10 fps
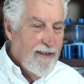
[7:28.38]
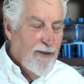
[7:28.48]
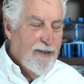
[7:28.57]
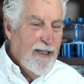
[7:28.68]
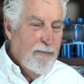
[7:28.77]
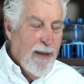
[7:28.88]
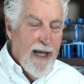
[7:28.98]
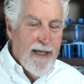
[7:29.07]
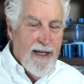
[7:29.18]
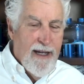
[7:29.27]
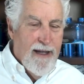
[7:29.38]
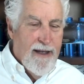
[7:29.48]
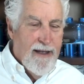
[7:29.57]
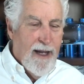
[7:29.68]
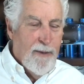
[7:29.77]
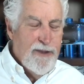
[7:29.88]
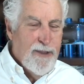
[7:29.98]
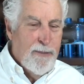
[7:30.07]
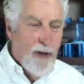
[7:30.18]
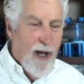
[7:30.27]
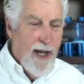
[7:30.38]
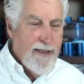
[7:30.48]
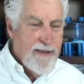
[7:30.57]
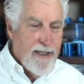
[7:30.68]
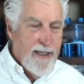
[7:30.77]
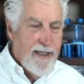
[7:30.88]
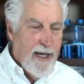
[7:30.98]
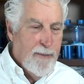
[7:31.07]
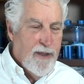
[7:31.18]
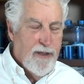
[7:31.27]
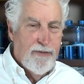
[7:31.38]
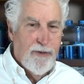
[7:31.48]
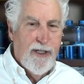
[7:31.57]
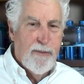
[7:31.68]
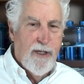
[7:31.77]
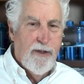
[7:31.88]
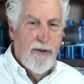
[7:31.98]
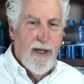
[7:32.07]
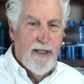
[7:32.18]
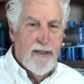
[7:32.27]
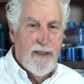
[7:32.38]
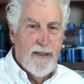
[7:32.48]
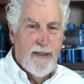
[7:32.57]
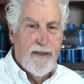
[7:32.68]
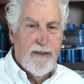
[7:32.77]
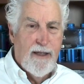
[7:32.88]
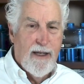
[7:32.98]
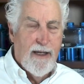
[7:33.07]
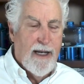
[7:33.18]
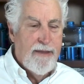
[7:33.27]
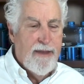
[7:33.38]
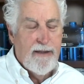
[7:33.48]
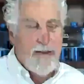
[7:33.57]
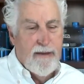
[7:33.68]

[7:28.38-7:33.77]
Looking back, I was surprised that he gave me the freedom to do that. And I think